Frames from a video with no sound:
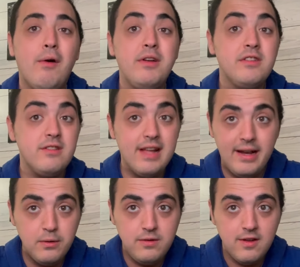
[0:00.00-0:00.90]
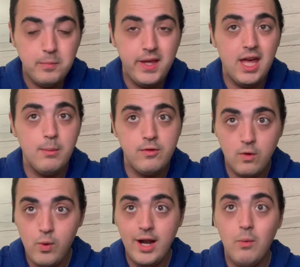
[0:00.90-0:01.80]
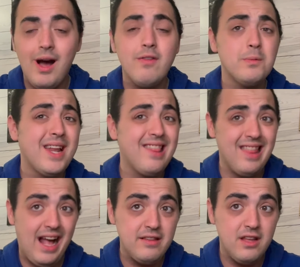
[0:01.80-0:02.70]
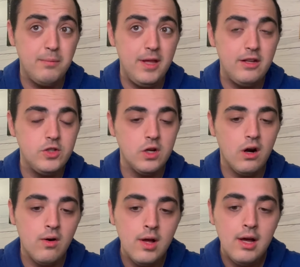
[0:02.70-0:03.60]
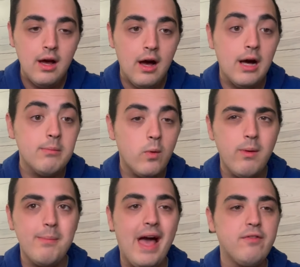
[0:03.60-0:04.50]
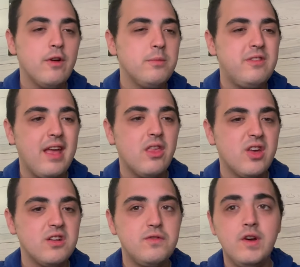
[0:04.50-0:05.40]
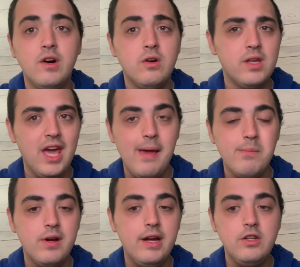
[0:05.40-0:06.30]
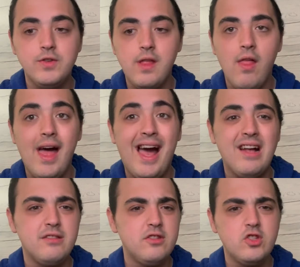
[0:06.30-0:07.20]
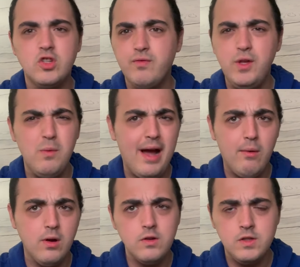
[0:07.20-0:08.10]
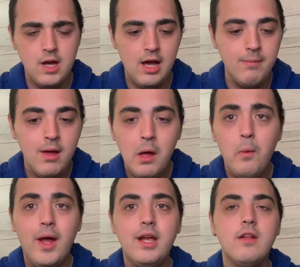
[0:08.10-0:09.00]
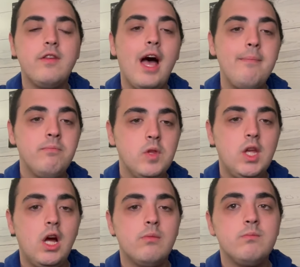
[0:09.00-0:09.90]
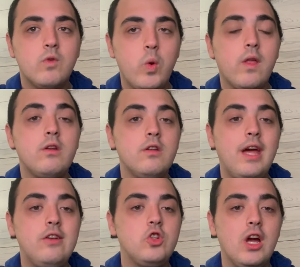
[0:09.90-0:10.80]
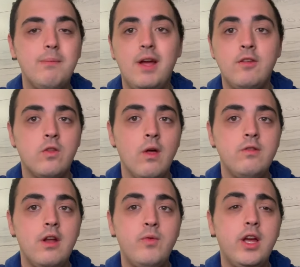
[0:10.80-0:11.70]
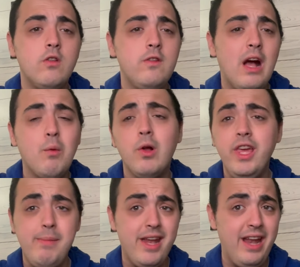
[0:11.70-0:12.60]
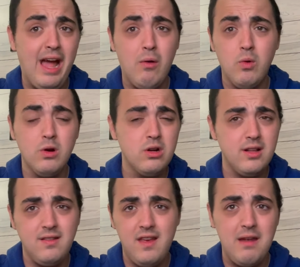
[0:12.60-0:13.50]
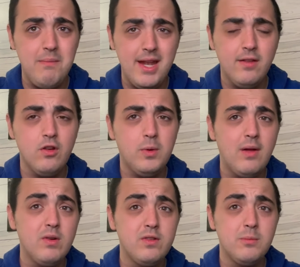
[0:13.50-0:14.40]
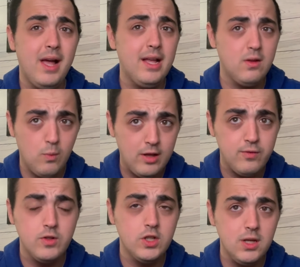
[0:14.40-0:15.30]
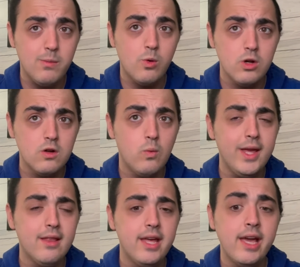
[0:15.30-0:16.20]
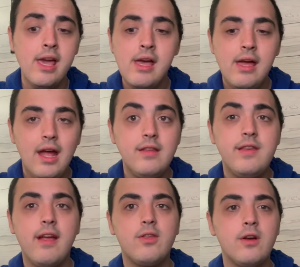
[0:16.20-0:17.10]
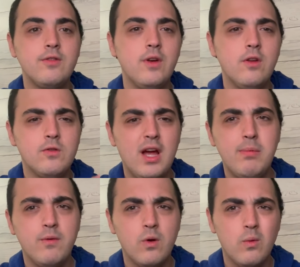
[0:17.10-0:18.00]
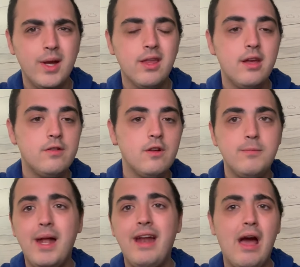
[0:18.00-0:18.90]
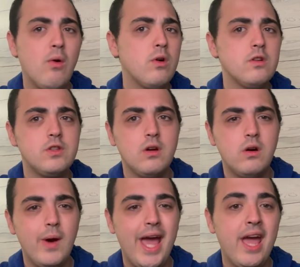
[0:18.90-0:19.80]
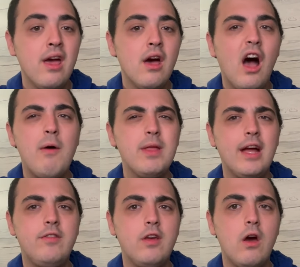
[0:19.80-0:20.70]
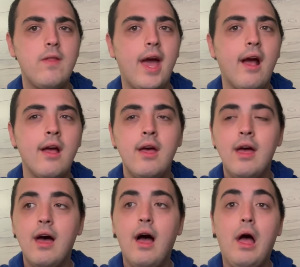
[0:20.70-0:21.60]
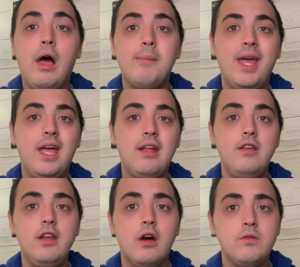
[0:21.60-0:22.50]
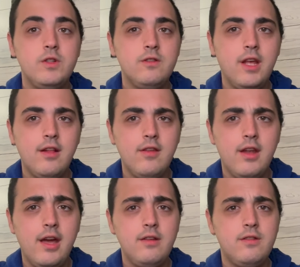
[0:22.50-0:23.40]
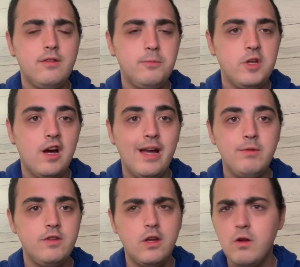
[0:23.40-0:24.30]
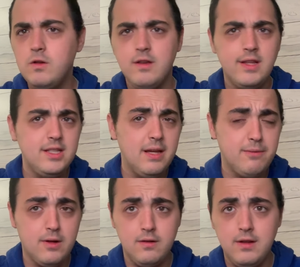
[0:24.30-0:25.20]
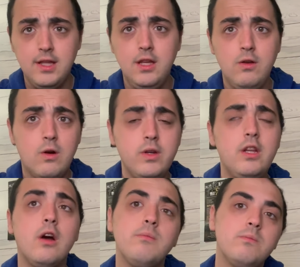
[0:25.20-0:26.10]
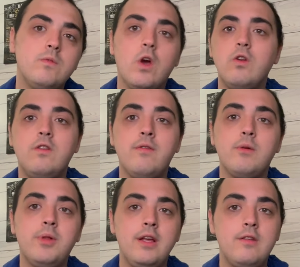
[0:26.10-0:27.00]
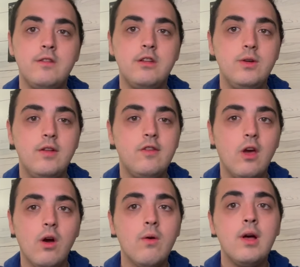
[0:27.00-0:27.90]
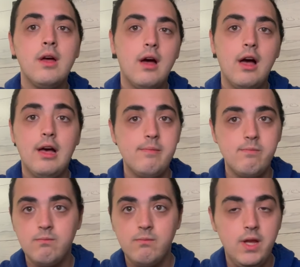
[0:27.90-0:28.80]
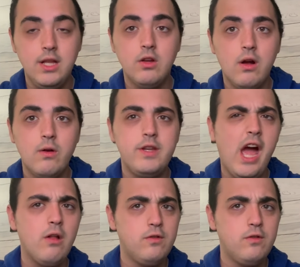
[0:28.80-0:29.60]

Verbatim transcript: It is nine oh six p m, so quite a while from when I last updated y'all. Um, but we've been back from Saint Clairsville, Cambridge for the last few hours. Um, we had a good time, you know, quick little day trip. It's close enough we can do that. We're only about an hour and ten minutes or whatever from, like, the West Virginia border to Wheeling, and Saint Clairsville is right before Wheeling, so it's about an hour or so away. And we like to go there, um, and, you know, just, like, it's a nice time just to go do something different, something you don't, you know, go to different places than you get to go, um, in your own town.